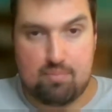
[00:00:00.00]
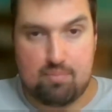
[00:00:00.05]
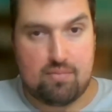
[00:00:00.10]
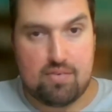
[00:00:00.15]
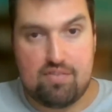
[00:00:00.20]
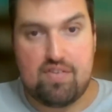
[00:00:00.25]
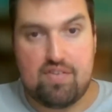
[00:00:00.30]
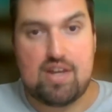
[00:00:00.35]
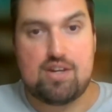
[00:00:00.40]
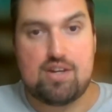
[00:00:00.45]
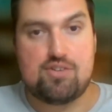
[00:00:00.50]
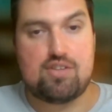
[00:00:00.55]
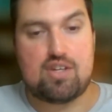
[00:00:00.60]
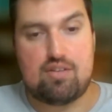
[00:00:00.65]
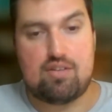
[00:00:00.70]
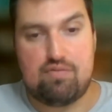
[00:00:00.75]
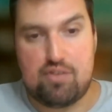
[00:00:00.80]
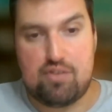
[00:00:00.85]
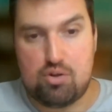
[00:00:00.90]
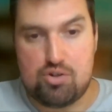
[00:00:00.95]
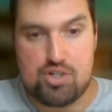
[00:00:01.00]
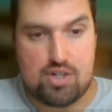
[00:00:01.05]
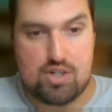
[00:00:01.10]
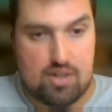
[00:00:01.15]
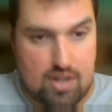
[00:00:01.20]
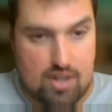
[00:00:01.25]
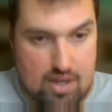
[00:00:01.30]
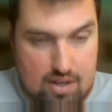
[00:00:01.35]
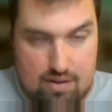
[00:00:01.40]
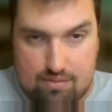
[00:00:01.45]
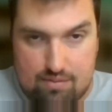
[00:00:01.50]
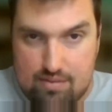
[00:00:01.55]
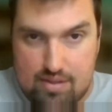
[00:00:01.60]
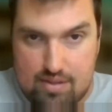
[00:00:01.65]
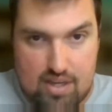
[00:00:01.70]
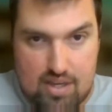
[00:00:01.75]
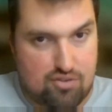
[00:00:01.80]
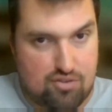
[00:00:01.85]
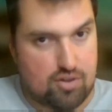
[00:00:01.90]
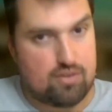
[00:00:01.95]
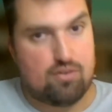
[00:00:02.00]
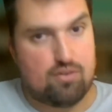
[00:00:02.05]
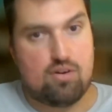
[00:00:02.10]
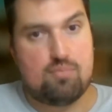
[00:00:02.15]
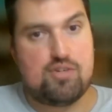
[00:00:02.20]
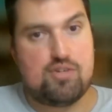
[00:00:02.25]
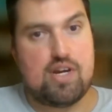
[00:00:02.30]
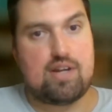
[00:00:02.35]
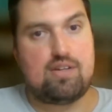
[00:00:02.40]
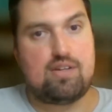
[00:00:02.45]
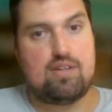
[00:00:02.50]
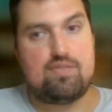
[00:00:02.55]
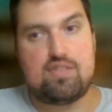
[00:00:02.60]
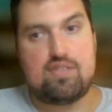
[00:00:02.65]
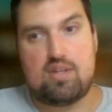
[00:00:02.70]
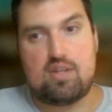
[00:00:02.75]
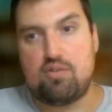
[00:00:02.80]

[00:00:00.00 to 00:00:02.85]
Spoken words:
advantage of the confusion, and they took their objectives.